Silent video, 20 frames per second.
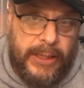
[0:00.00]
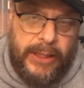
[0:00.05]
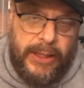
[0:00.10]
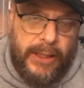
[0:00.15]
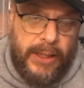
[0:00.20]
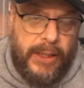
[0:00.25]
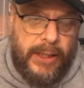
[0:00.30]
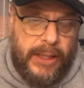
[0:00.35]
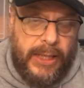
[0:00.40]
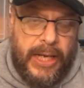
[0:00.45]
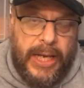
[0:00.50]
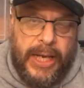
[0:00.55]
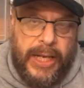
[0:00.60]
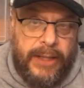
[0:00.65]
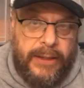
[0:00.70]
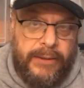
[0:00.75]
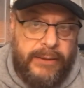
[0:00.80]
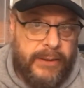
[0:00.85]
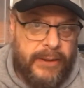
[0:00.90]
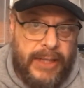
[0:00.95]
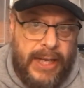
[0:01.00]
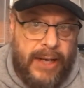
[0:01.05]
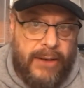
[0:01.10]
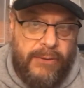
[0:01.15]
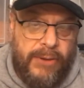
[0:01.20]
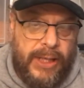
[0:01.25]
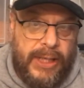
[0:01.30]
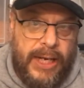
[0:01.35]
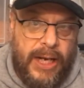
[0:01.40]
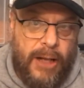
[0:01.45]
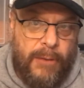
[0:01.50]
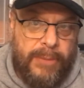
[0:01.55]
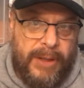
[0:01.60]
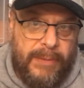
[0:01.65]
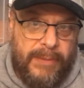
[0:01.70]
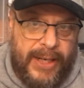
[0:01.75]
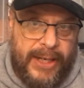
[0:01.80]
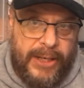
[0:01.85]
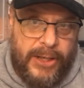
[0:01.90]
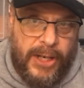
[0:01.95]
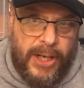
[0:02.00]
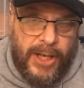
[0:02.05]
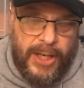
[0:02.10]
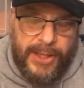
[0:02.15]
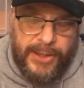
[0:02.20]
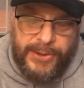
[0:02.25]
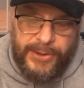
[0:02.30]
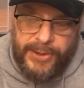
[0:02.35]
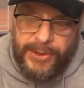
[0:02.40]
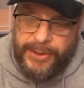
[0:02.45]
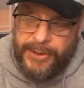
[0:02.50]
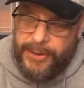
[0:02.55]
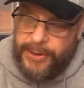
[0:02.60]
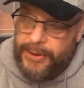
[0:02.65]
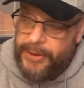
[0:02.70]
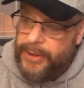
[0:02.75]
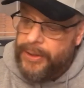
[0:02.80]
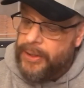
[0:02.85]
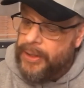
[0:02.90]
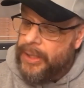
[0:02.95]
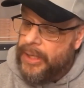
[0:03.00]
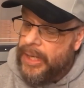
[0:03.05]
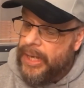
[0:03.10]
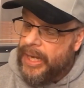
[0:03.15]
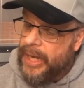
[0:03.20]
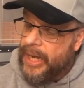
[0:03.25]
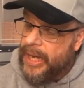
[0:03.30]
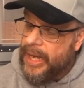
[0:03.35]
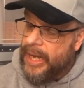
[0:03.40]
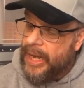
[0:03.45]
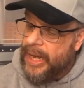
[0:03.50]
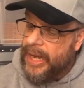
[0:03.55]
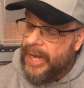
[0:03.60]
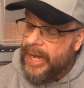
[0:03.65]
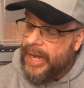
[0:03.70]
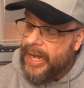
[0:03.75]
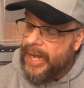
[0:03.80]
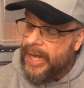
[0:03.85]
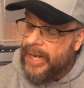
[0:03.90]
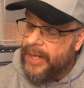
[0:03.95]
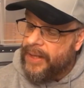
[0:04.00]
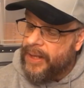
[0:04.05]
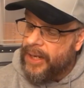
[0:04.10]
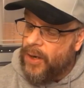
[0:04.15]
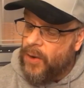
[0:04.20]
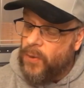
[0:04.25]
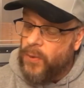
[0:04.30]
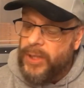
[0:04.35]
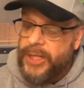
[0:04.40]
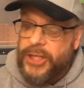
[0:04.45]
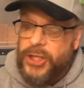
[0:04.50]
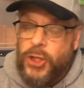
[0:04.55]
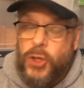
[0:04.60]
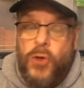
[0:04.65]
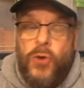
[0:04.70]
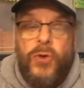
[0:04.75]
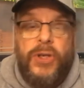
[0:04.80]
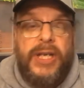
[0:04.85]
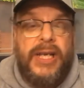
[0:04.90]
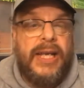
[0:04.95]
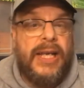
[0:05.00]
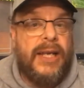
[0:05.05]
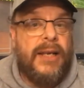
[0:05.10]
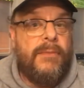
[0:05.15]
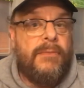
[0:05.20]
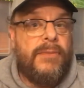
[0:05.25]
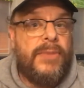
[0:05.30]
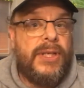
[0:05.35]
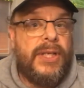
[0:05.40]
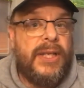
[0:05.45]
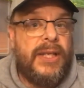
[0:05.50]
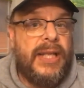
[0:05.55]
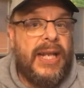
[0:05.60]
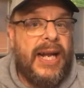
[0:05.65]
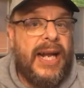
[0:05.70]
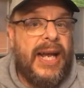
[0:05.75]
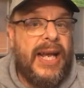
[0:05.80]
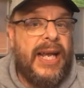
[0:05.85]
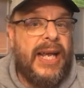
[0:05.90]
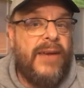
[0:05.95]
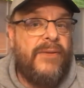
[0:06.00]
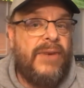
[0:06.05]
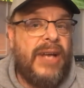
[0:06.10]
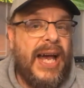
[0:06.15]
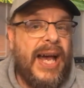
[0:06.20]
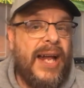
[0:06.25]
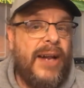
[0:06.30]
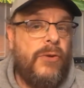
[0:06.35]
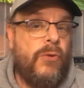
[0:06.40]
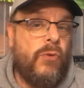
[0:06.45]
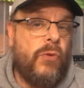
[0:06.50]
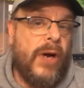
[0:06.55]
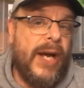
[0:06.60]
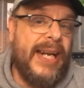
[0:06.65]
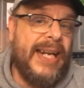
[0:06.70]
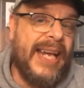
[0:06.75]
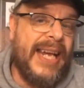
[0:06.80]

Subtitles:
Again, not really helping my cause. And the only two teams that I have gotten right